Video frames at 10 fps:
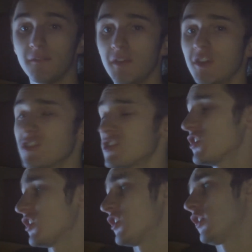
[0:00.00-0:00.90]

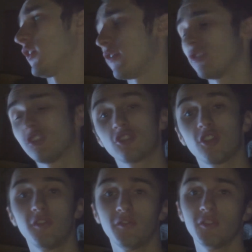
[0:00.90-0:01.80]
First, I'm going to
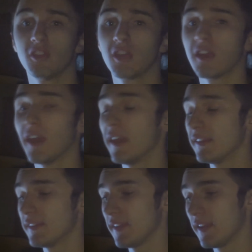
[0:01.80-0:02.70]
cover funding.
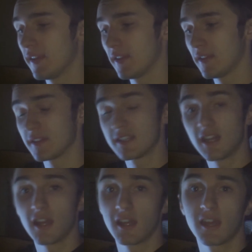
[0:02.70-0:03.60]
There's
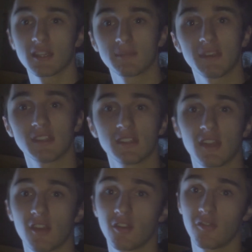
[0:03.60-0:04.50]
9 aspects
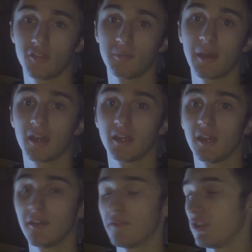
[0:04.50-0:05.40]
that are covered
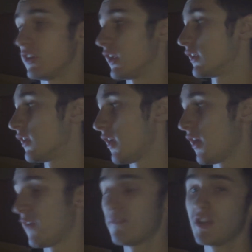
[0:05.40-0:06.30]
by funding.
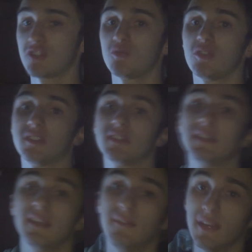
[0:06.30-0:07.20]
First one is
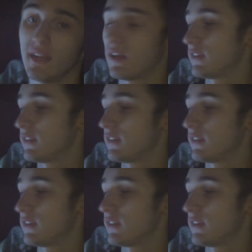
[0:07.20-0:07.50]
the TV